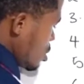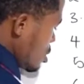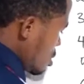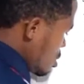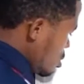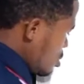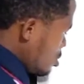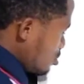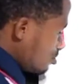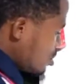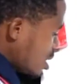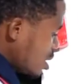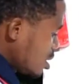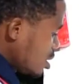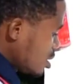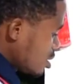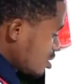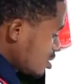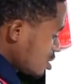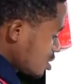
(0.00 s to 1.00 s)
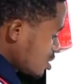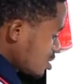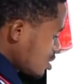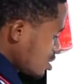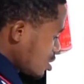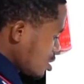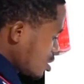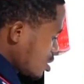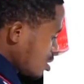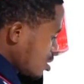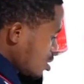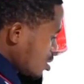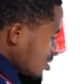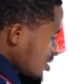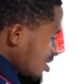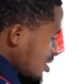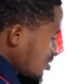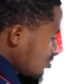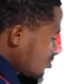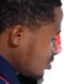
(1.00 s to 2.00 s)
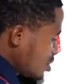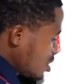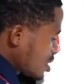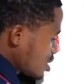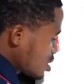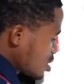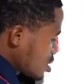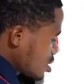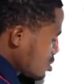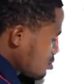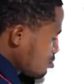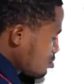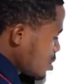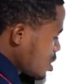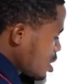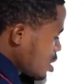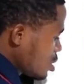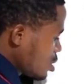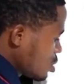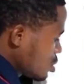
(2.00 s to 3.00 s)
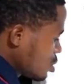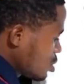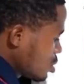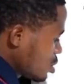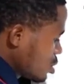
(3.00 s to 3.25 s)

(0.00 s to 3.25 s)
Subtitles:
Number eight, we have decimal